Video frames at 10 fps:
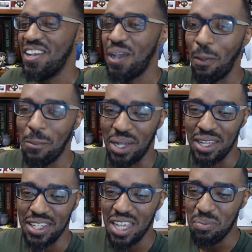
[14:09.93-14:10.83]
but
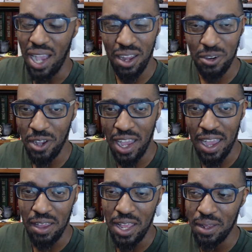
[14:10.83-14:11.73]
yeah, but I don't know. I,
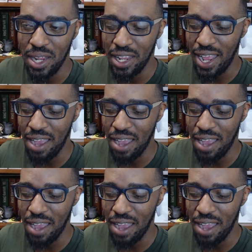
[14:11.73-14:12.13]
and, and I've,